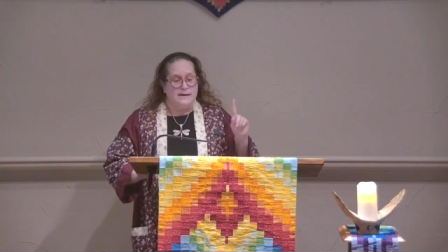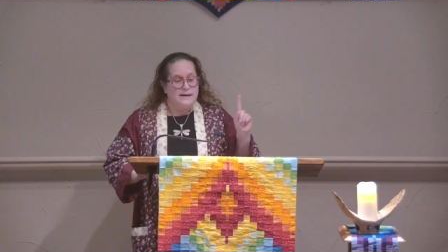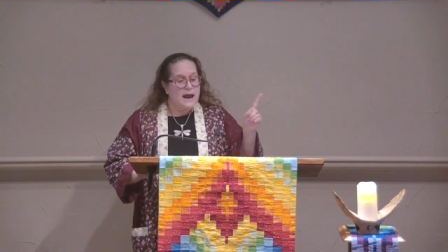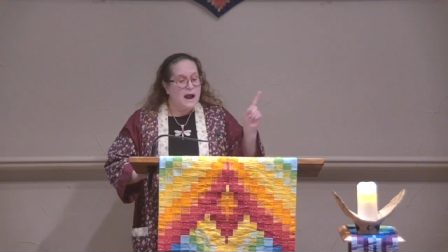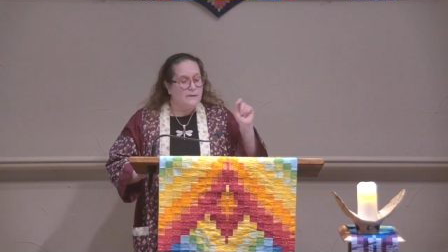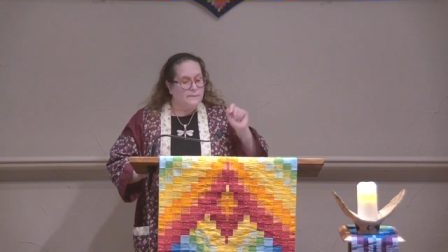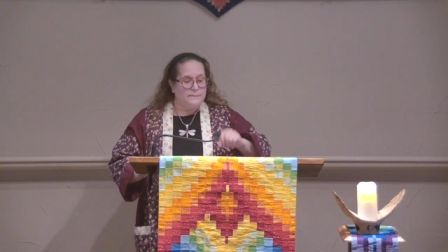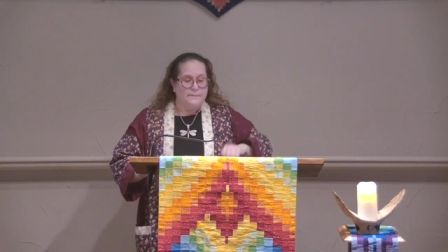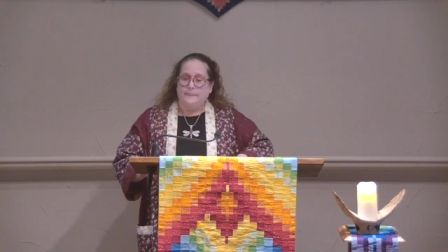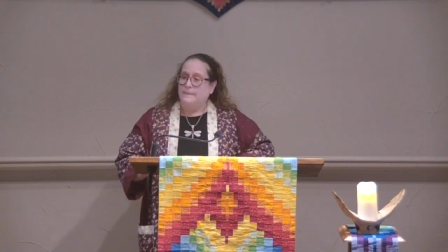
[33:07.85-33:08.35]

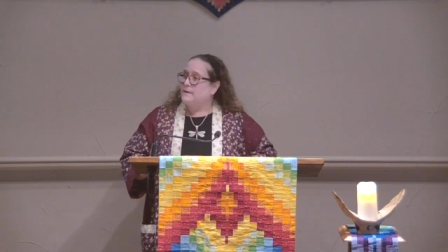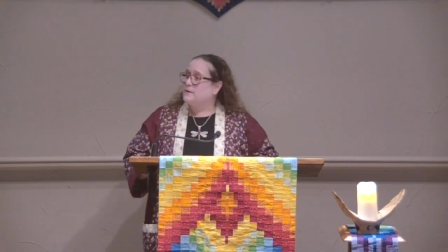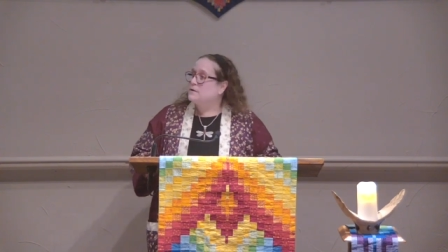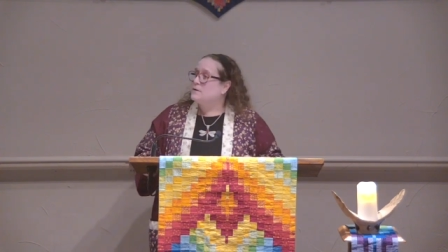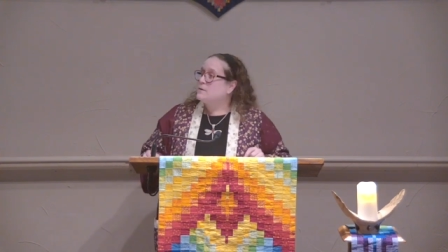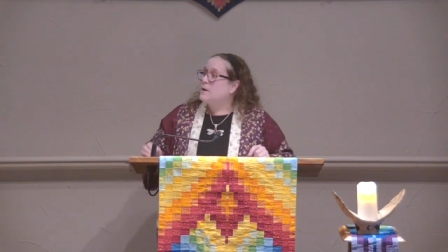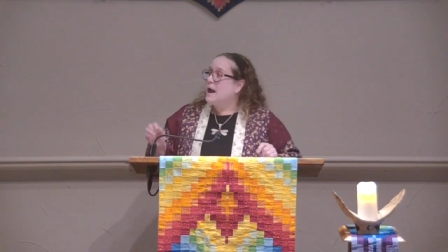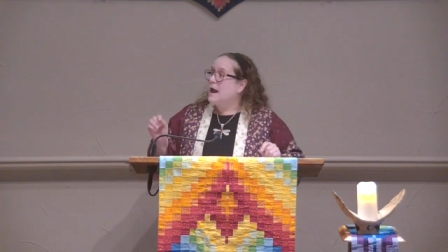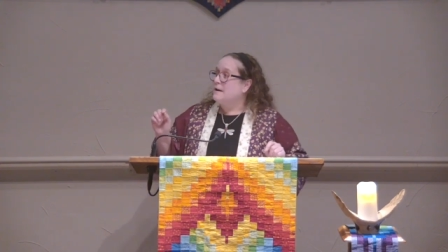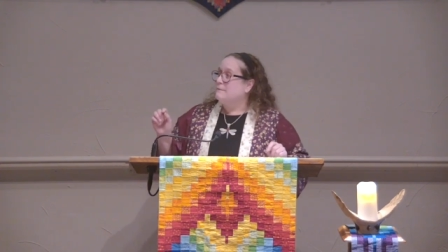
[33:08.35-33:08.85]
Now,
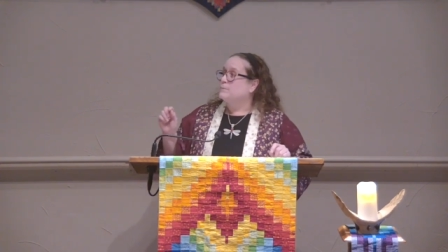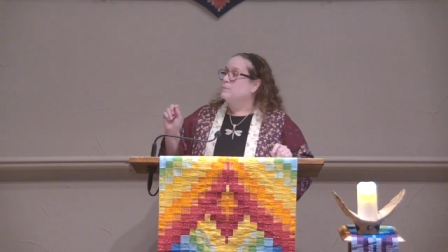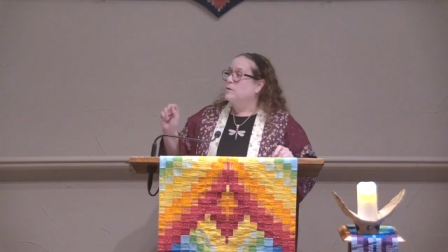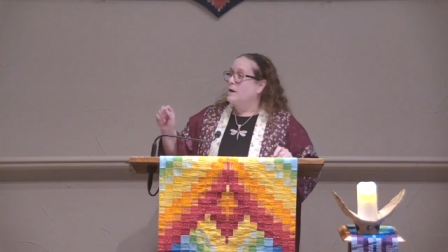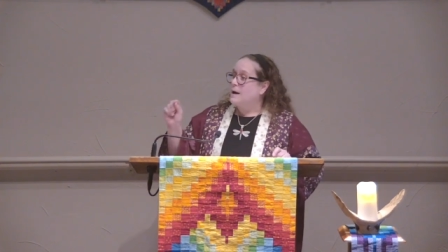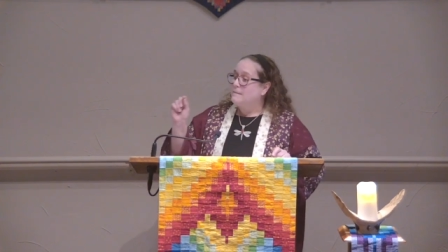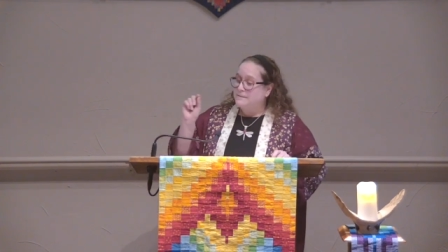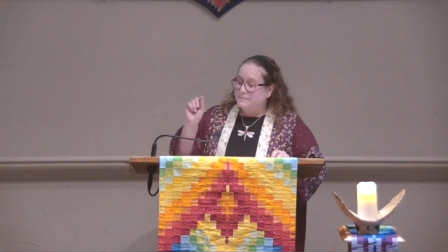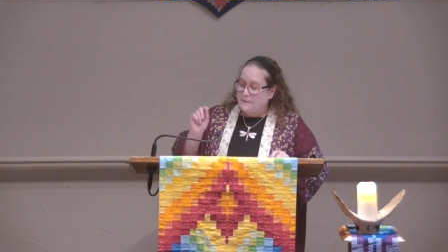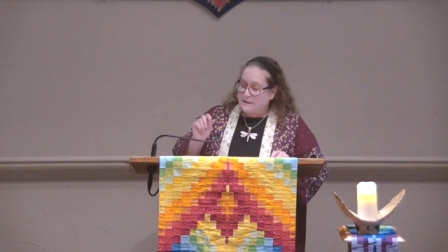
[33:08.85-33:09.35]
you have
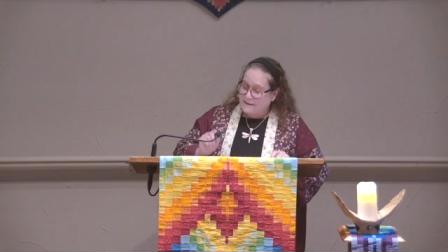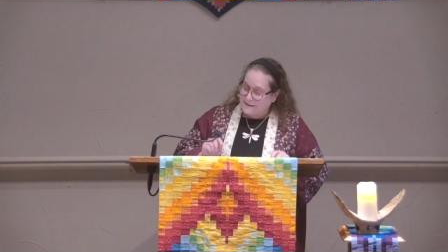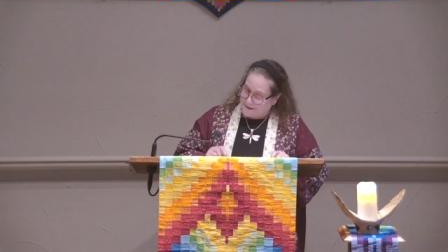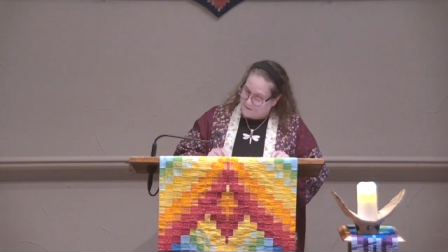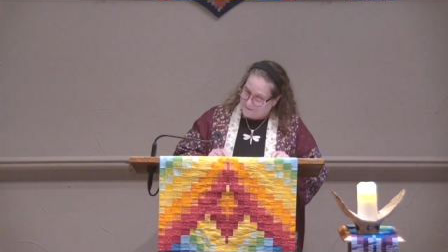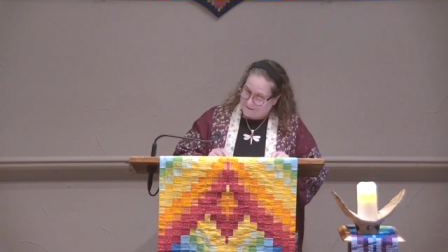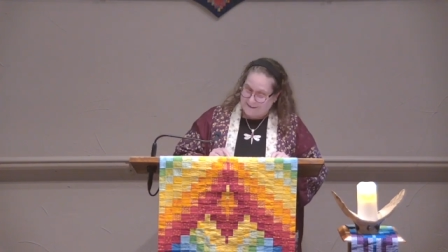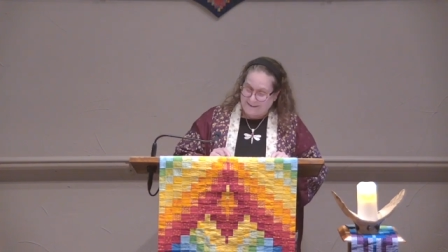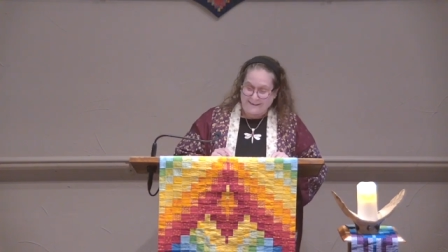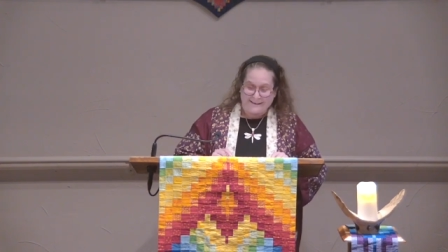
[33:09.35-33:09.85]
probably
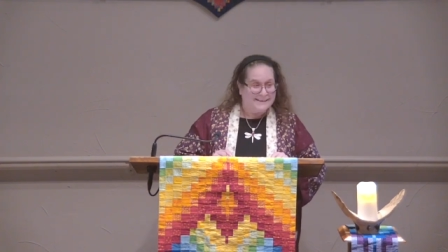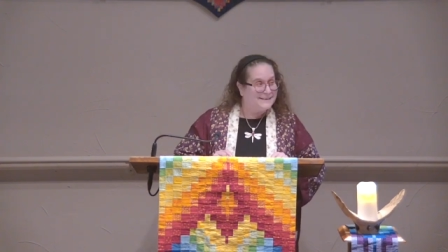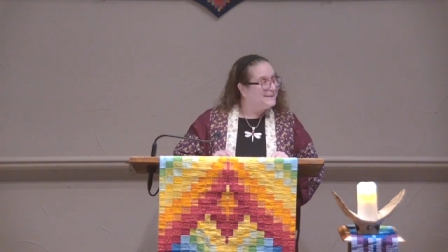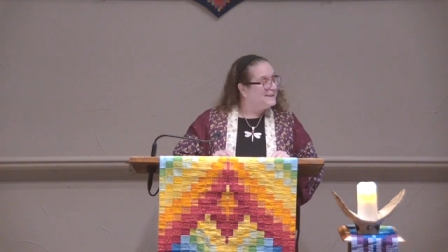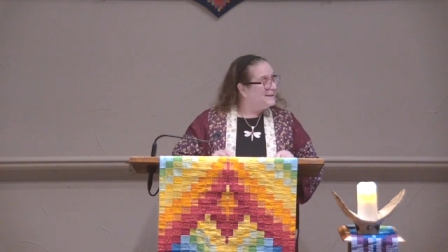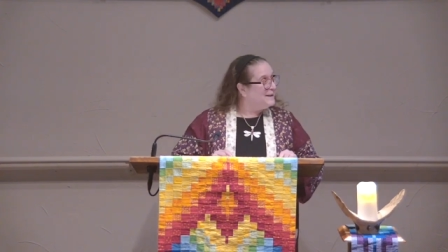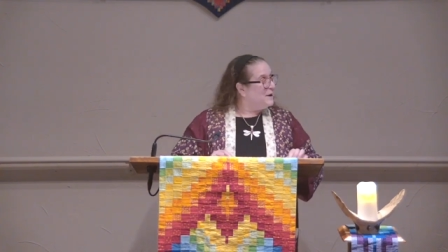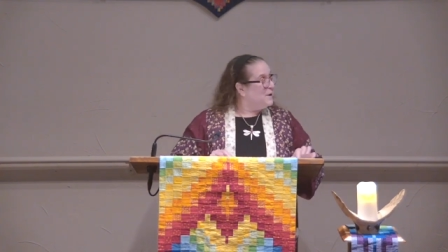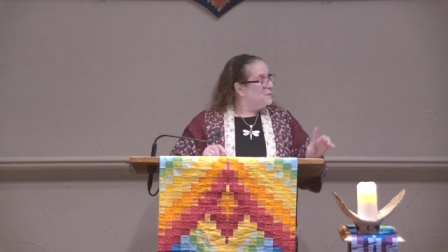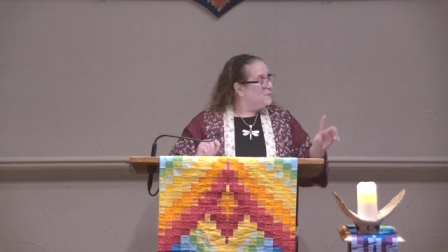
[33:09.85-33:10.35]
noticed